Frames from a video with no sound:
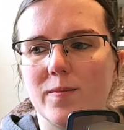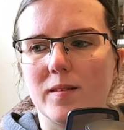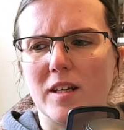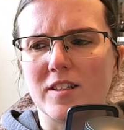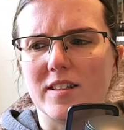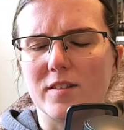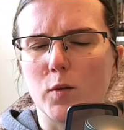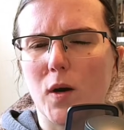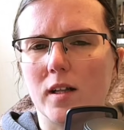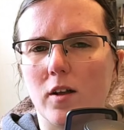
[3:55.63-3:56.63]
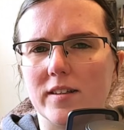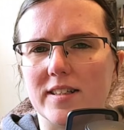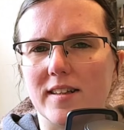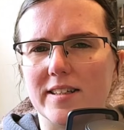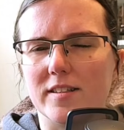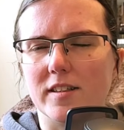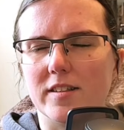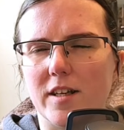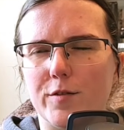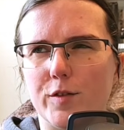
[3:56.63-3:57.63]
Actually, there's quite a lot on this list that
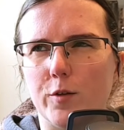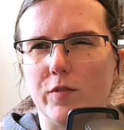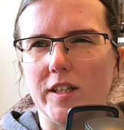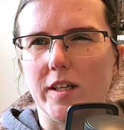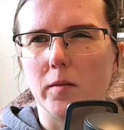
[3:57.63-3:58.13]
deserves its own video.